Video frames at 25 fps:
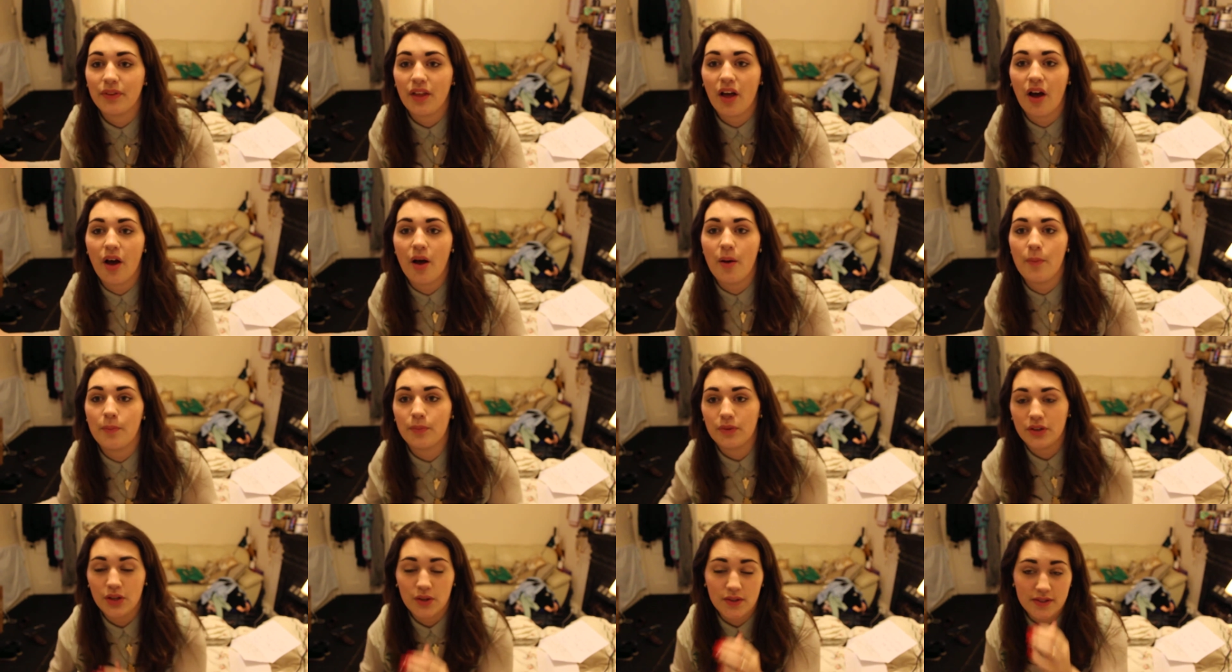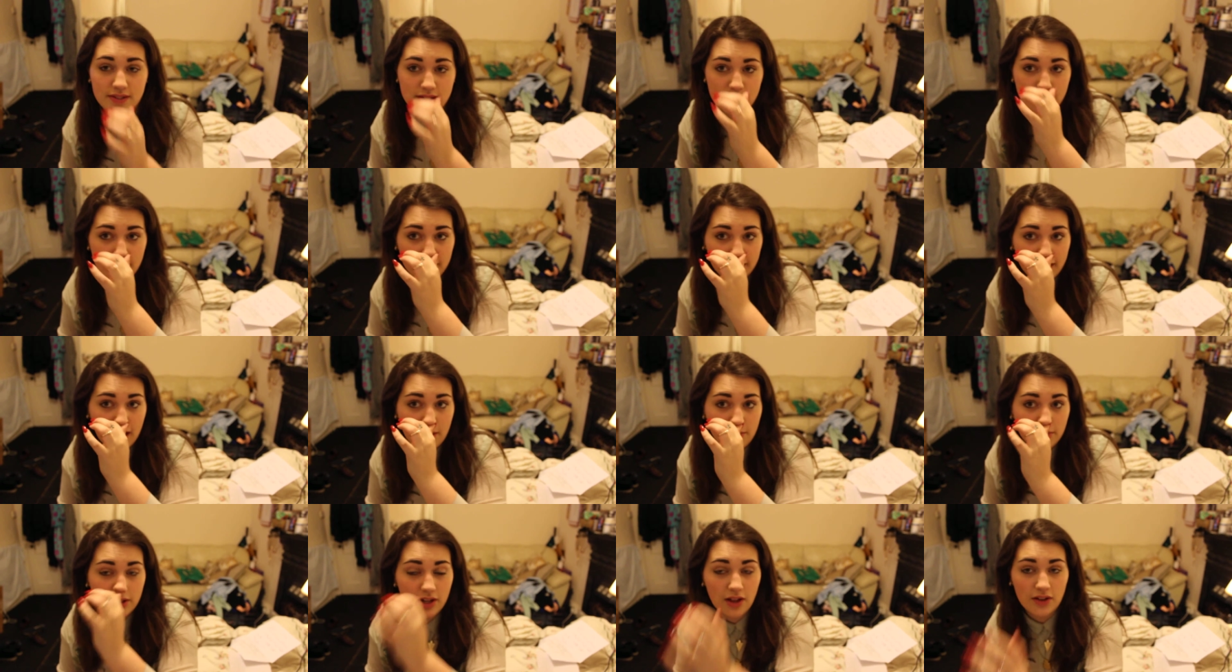Um, used similar
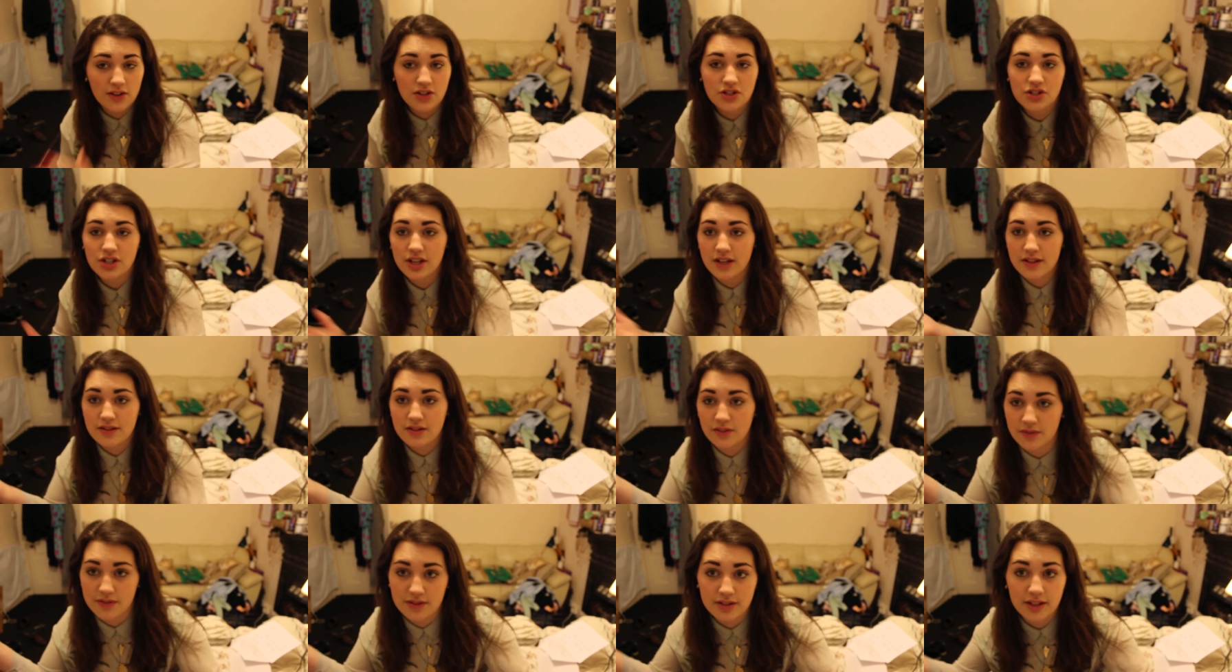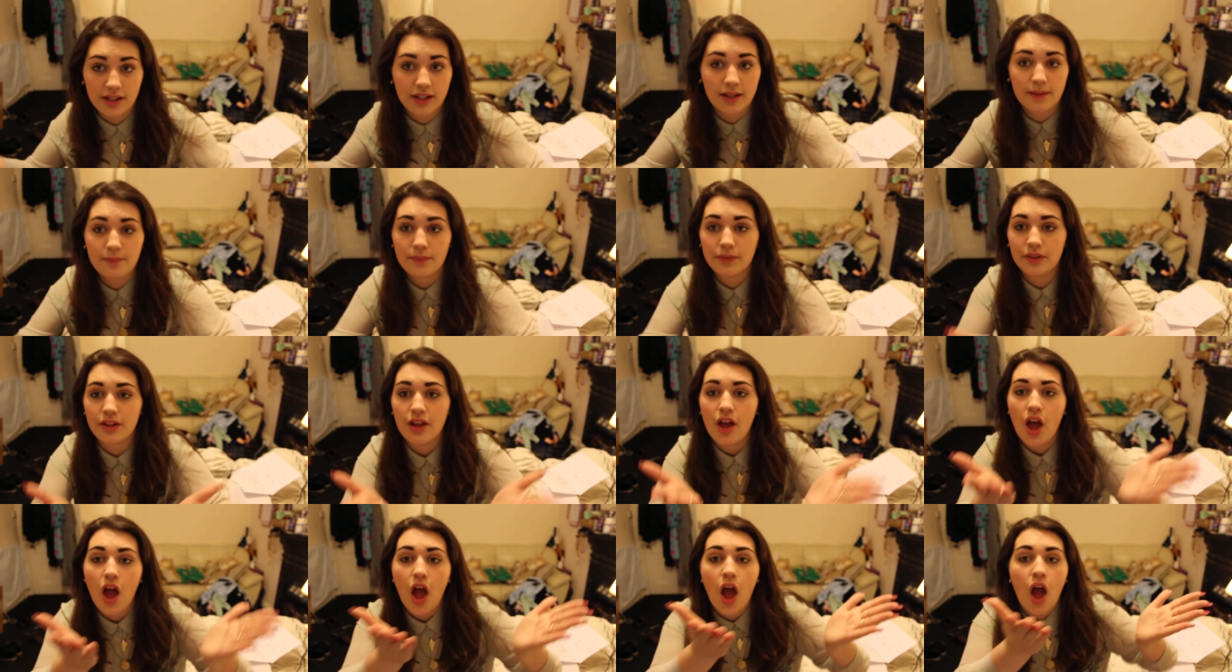camera last year, so obviously
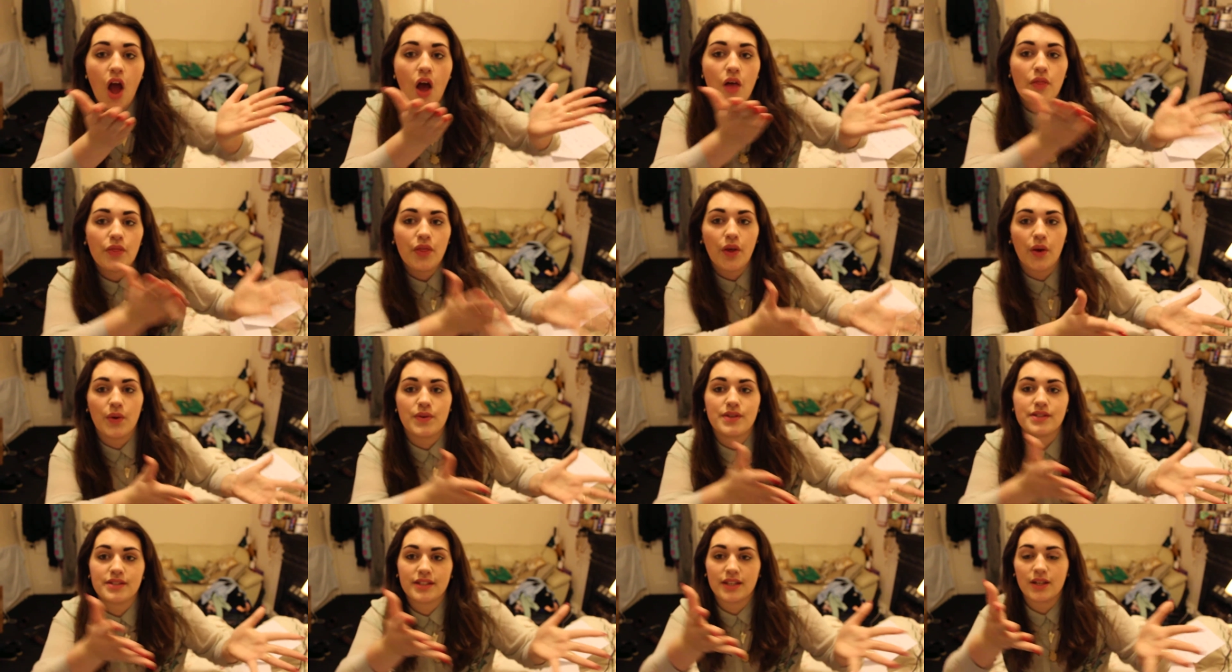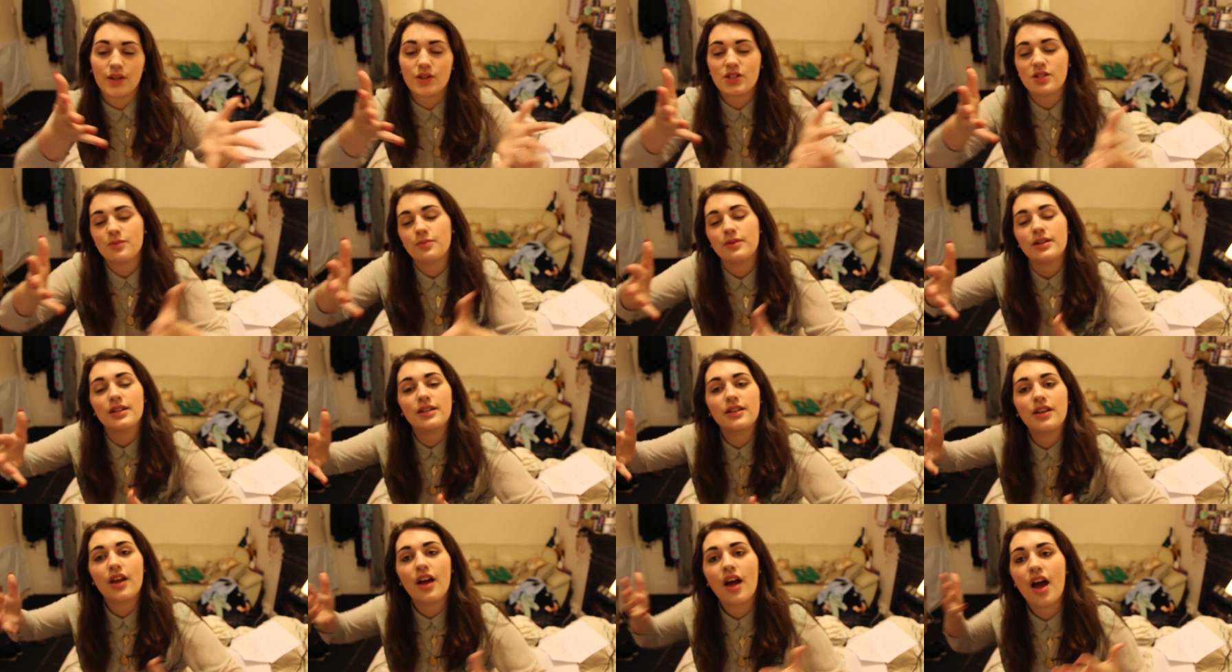those skills have
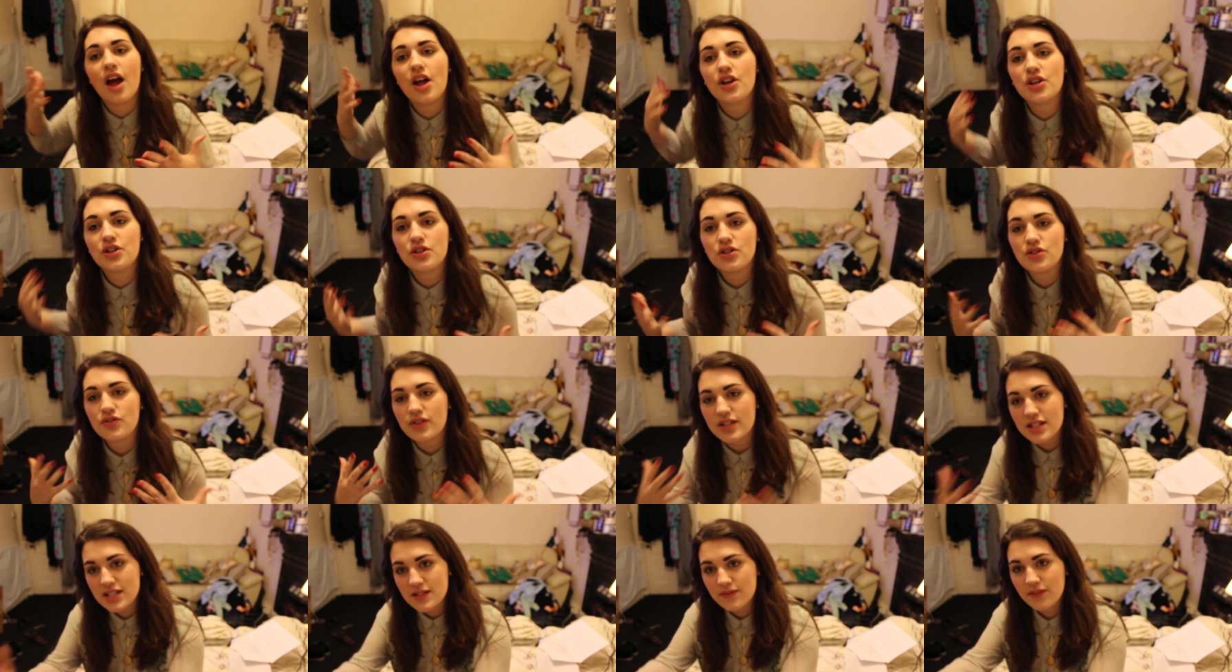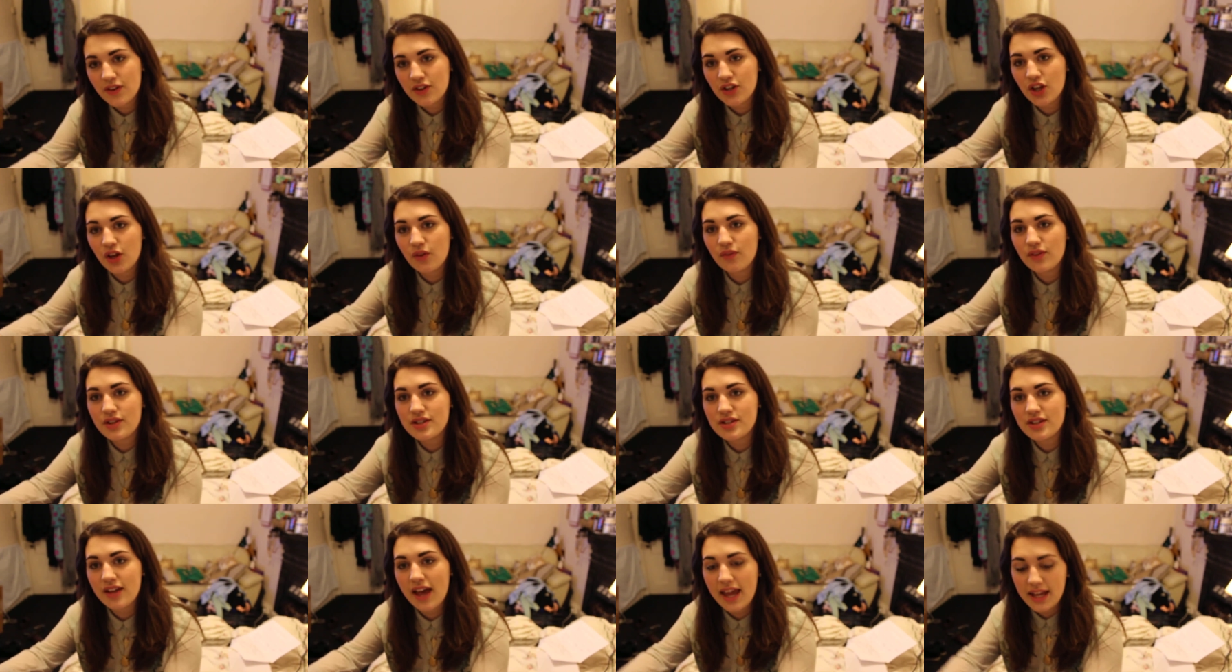been transferred over
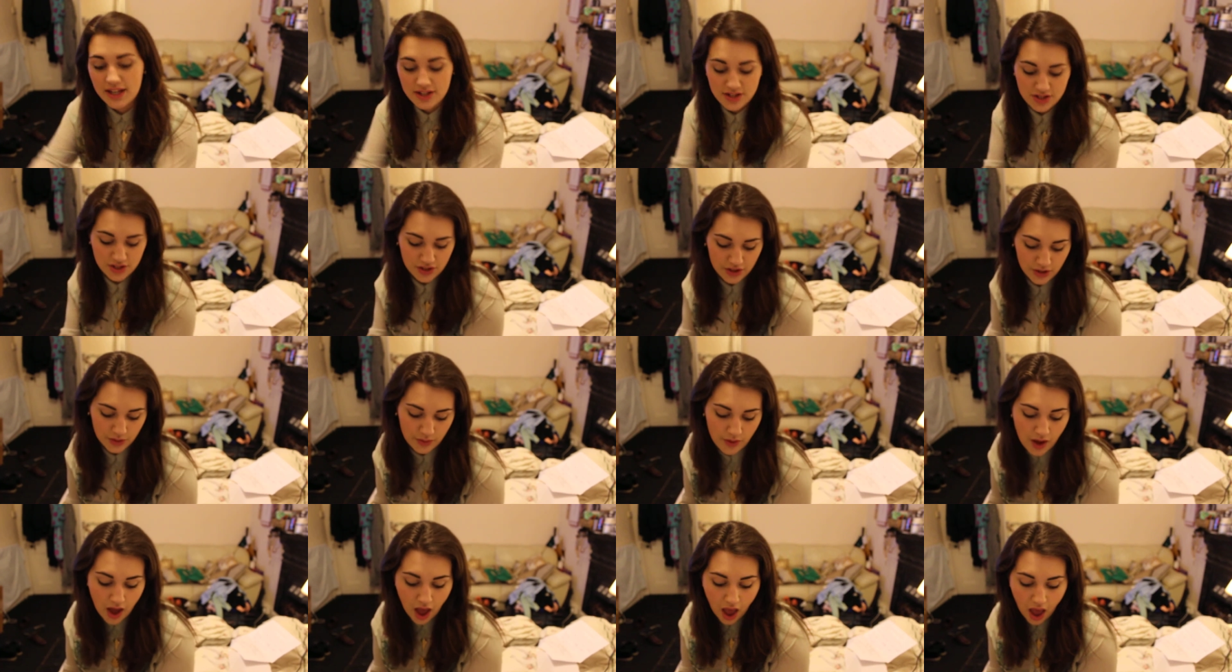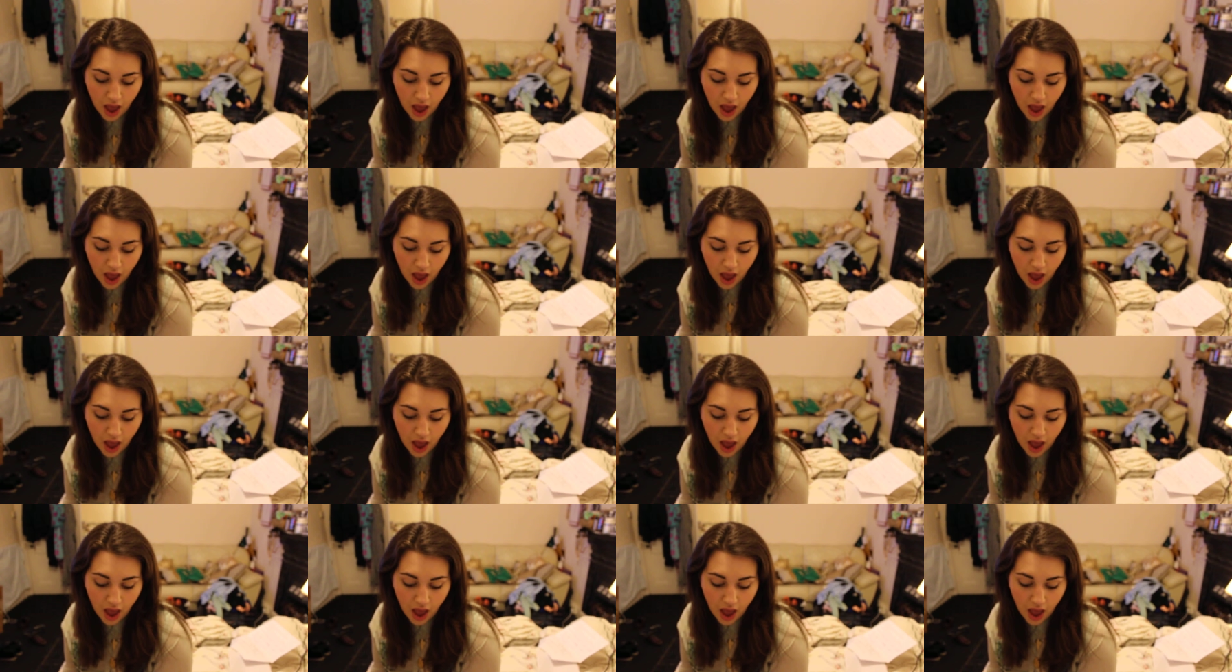to A2.